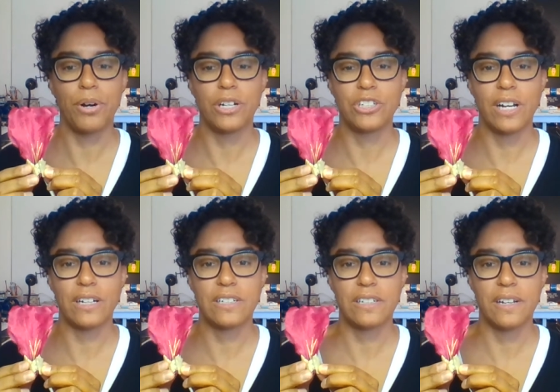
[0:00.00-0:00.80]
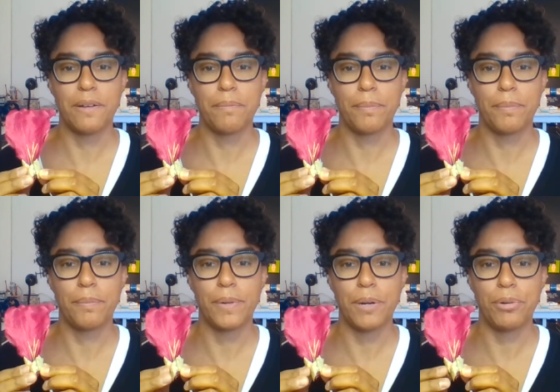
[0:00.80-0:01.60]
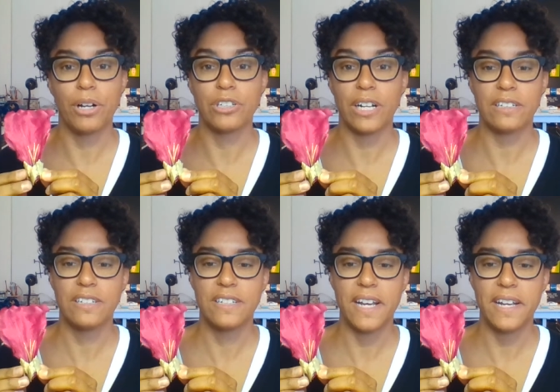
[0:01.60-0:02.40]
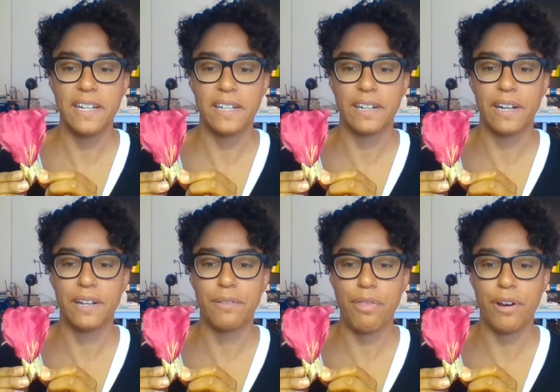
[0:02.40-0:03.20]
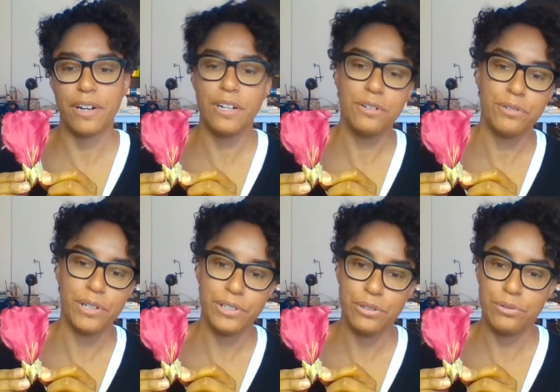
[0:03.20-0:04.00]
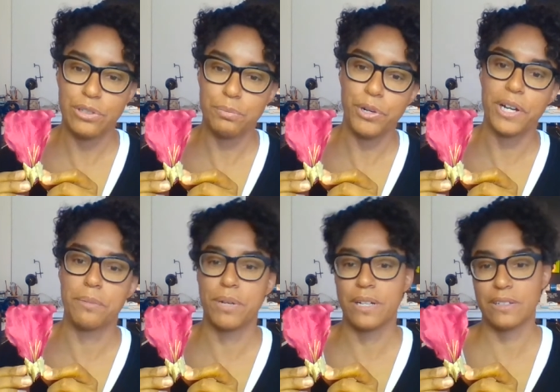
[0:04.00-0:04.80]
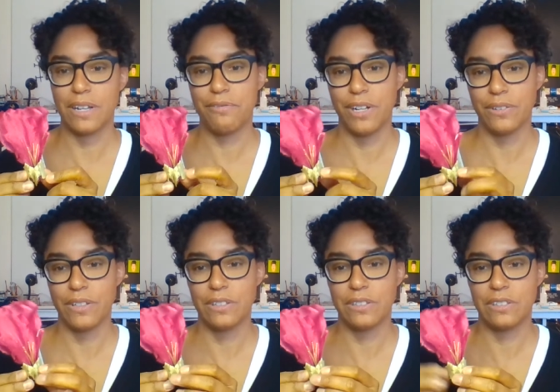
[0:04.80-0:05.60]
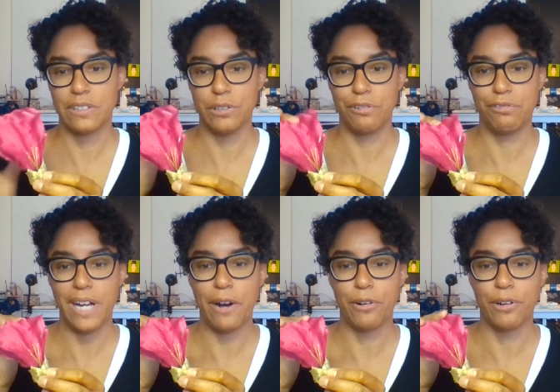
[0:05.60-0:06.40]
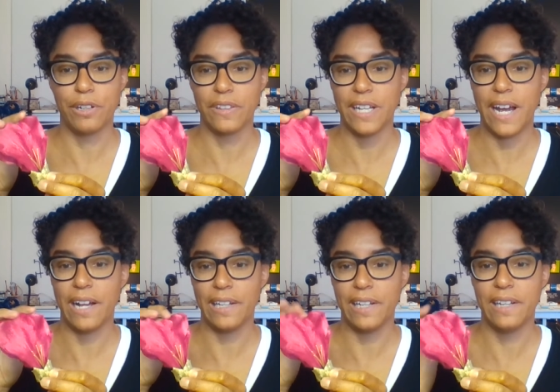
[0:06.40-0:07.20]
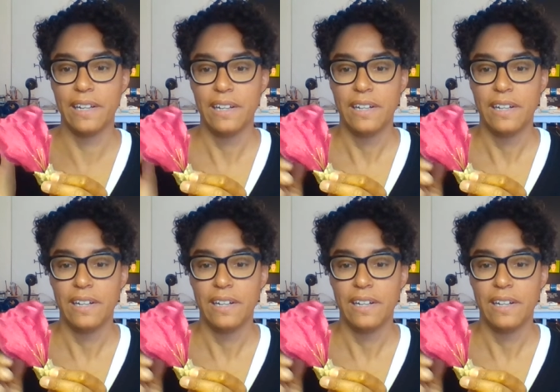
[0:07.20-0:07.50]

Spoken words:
project, a project a day, and I thought, oh, I'll do spring because I found this silk flower in the alley,